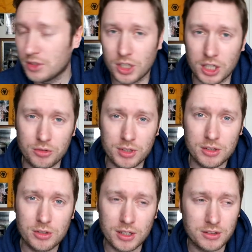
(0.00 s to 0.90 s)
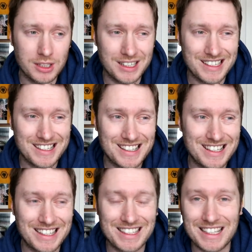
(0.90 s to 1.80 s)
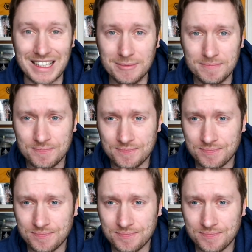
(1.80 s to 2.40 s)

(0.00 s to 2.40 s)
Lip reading: January 2016.